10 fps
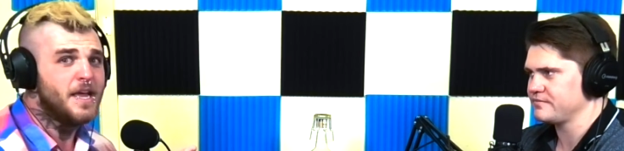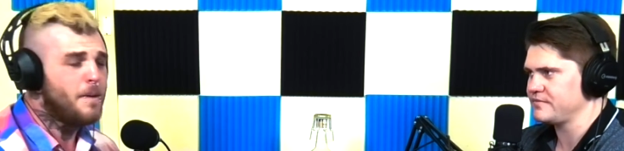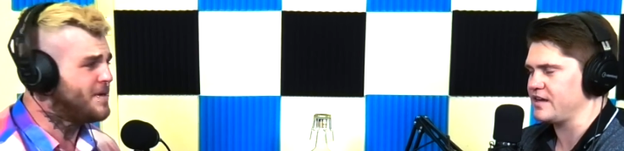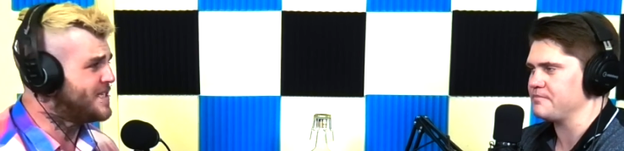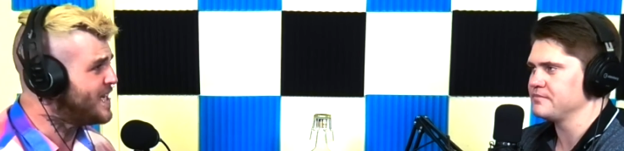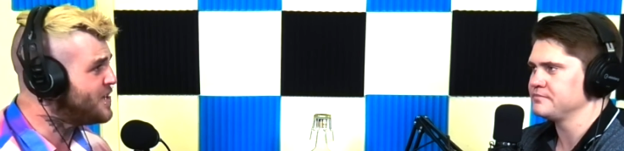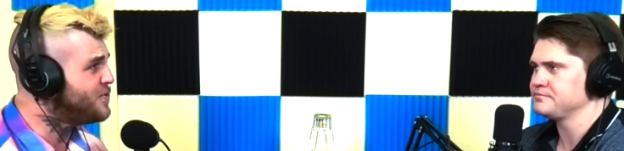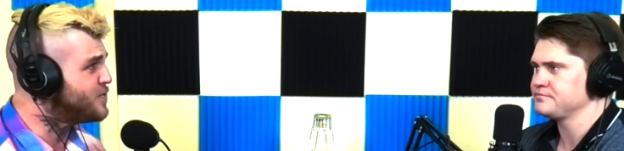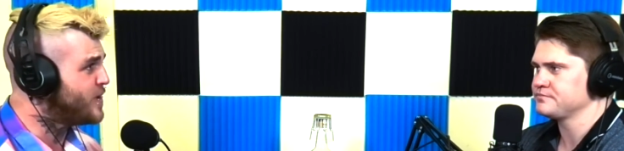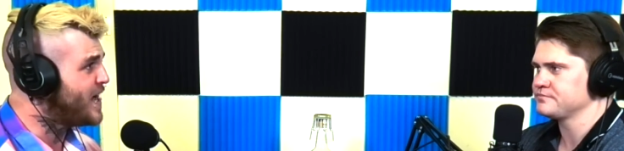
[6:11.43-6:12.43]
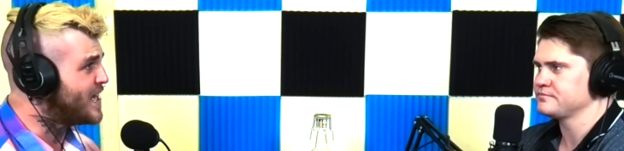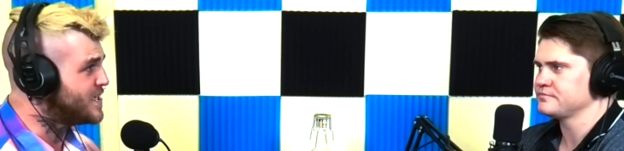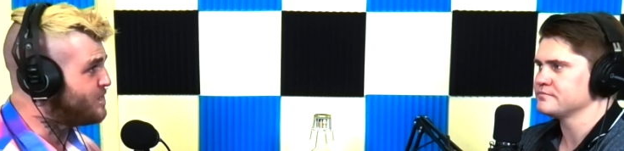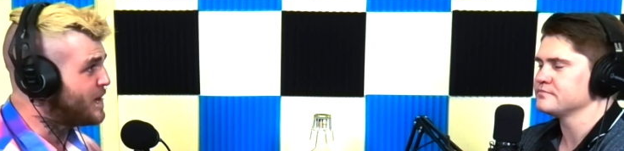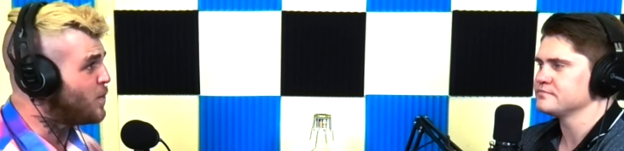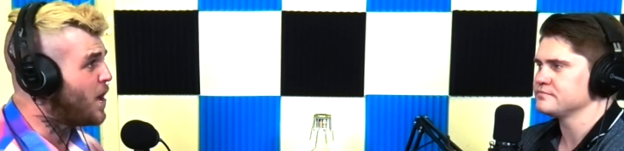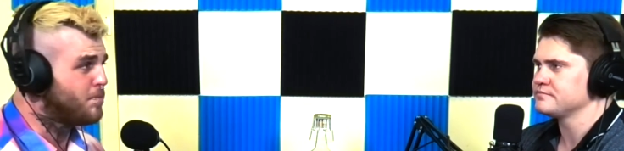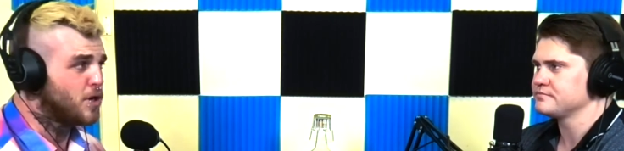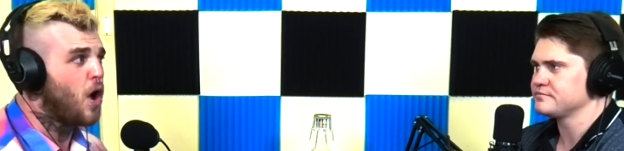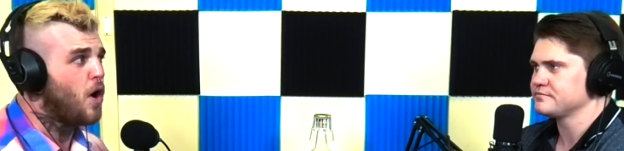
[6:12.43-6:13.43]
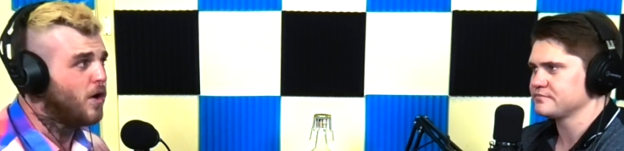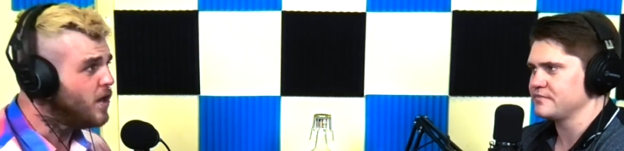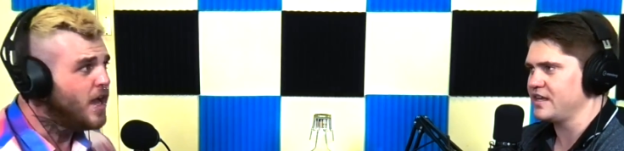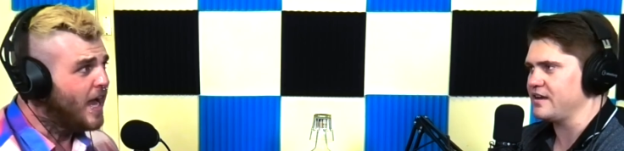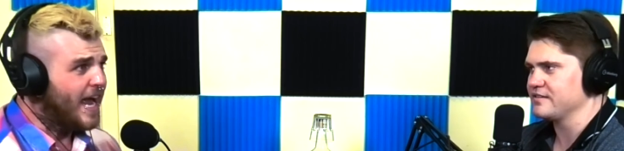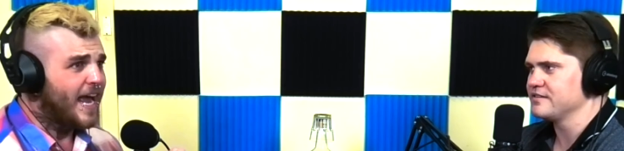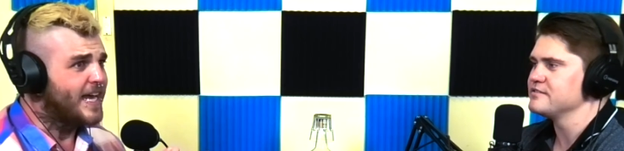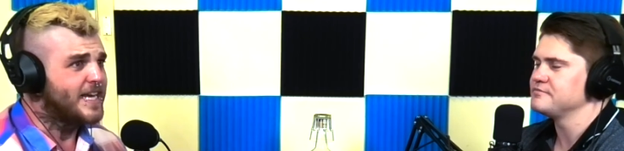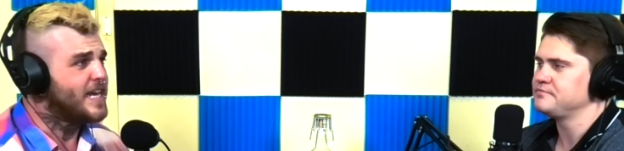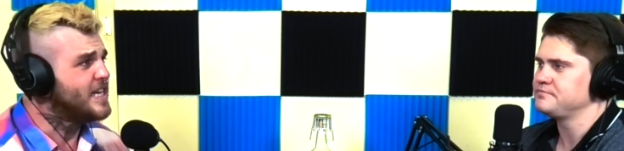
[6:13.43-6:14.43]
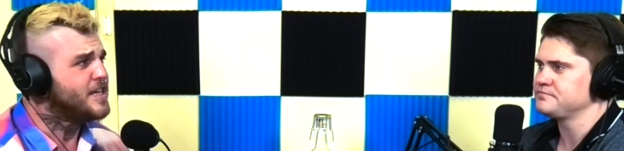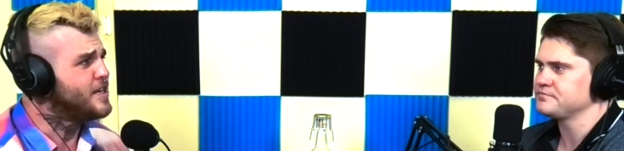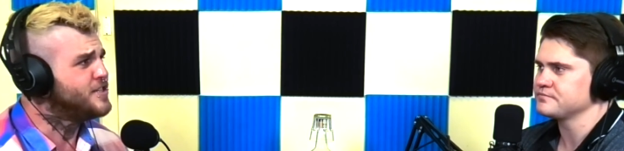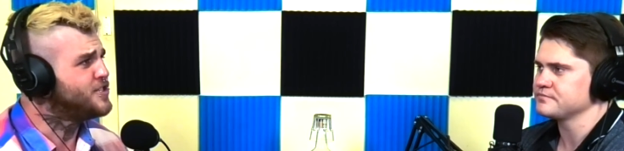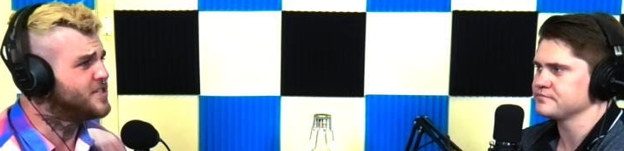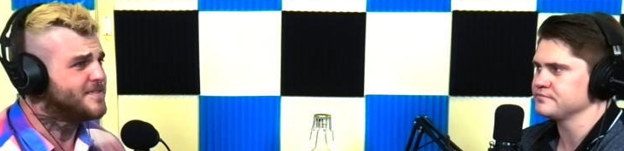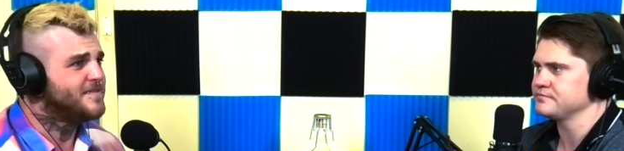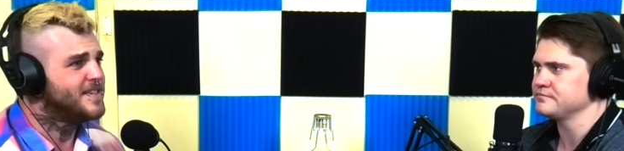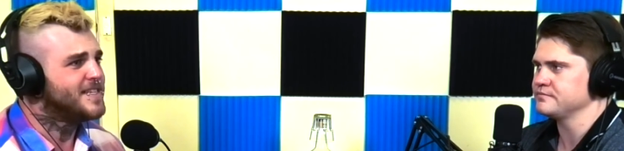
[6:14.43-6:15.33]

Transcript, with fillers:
Speaker 1: Yeah. But Daniel Craig is Benoit Blanc. Yeah. He, he He's just